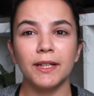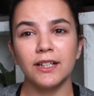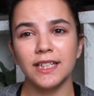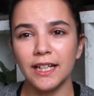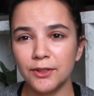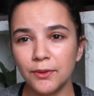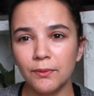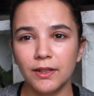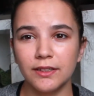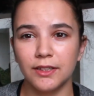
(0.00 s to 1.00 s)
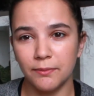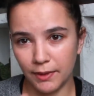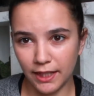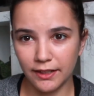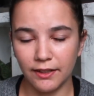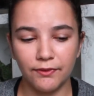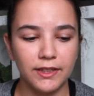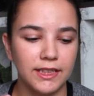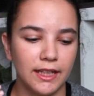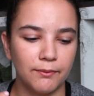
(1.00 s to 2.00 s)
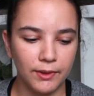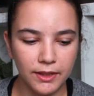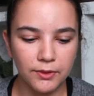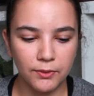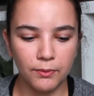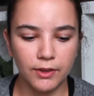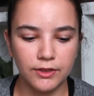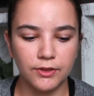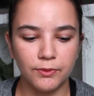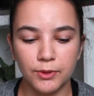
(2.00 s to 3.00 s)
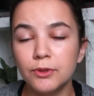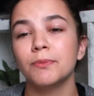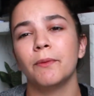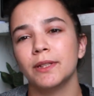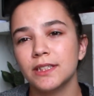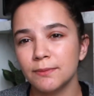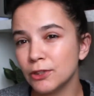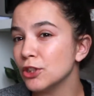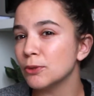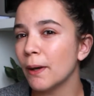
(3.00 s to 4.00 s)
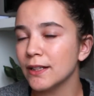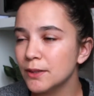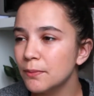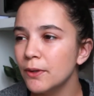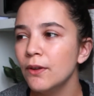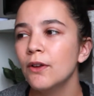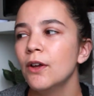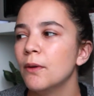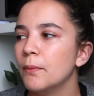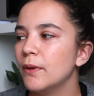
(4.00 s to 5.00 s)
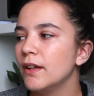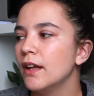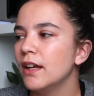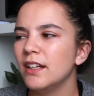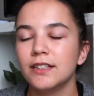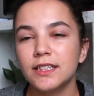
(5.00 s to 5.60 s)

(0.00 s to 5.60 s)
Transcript: because I do want to make a difference and I really do want to reduce my waste as much as possible. But in the